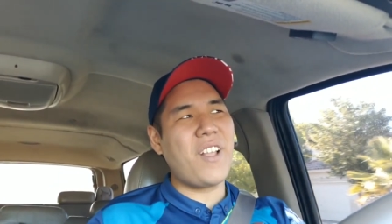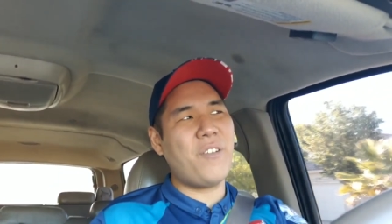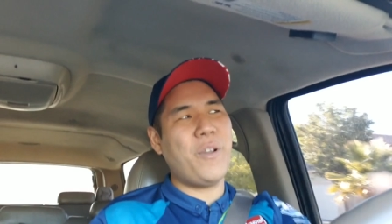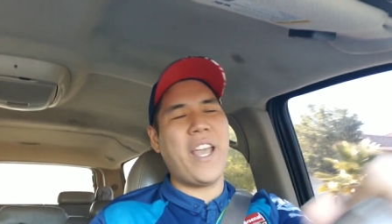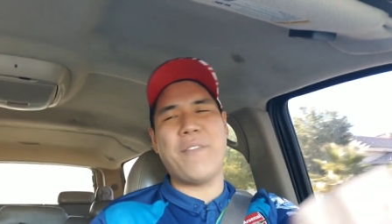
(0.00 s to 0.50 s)

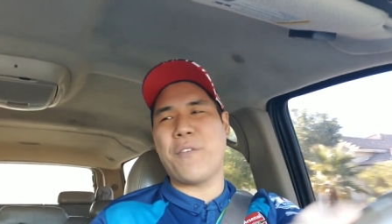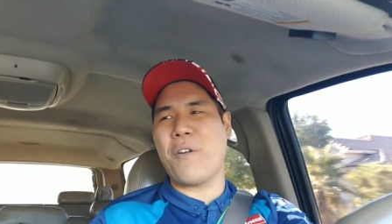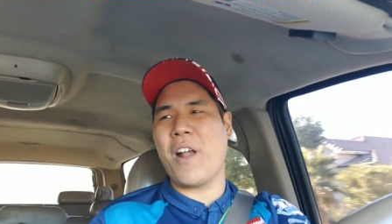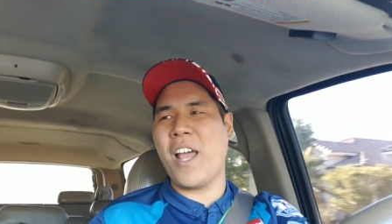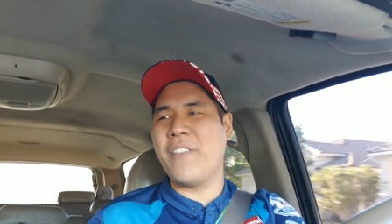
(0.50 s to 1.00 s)
we have
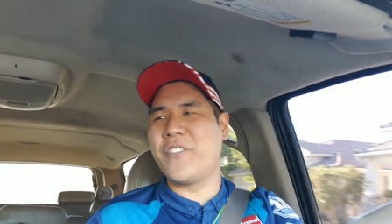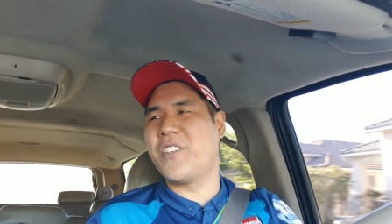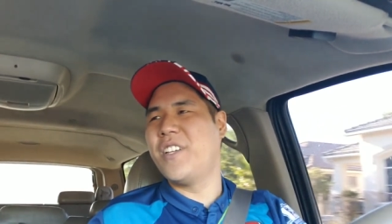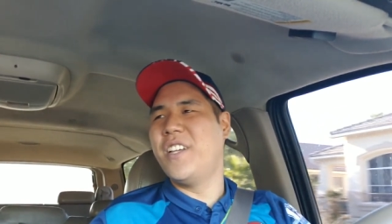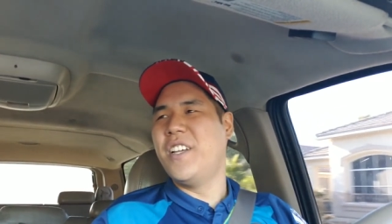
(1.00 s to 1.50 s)

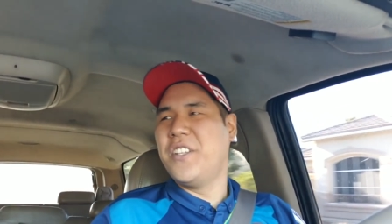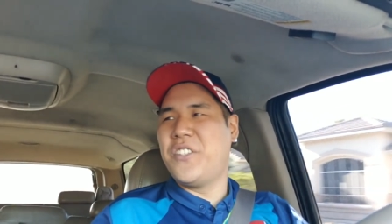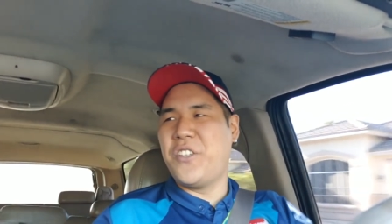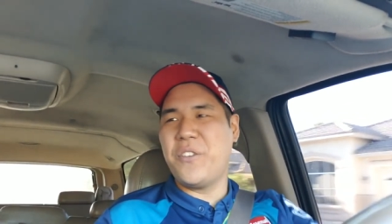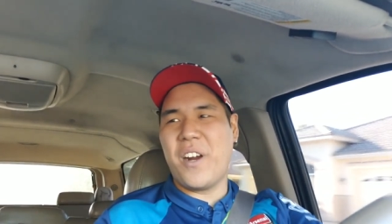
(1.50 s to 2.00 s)
arrived
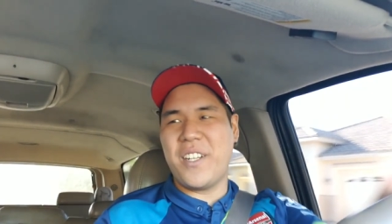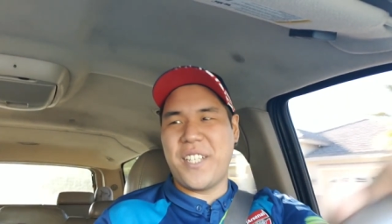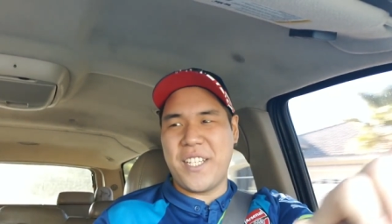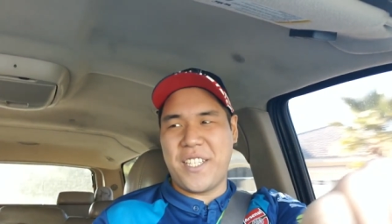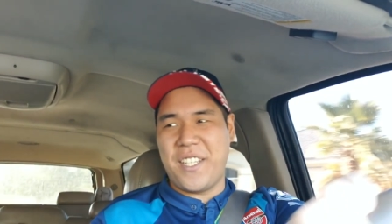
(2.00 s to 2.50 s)
to our
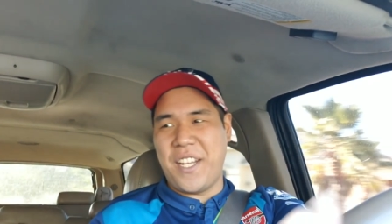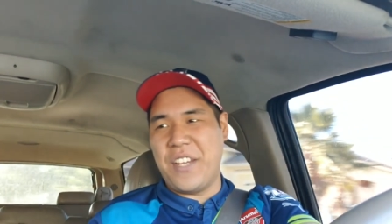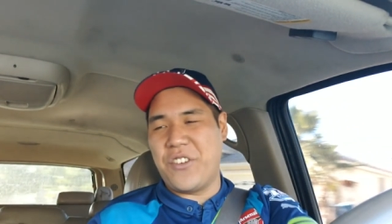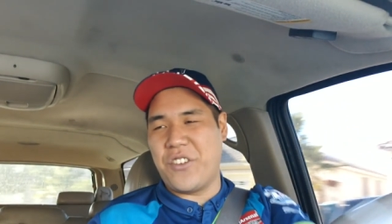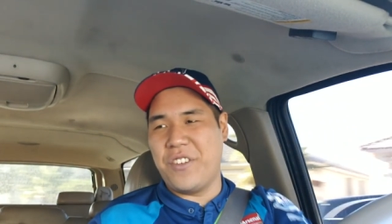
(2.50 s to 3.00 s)

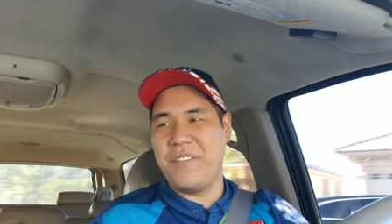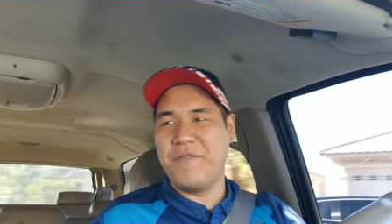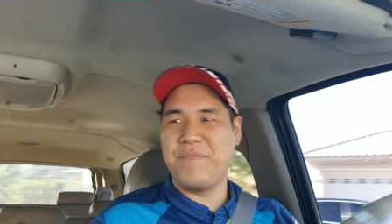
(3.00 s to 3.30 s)
destination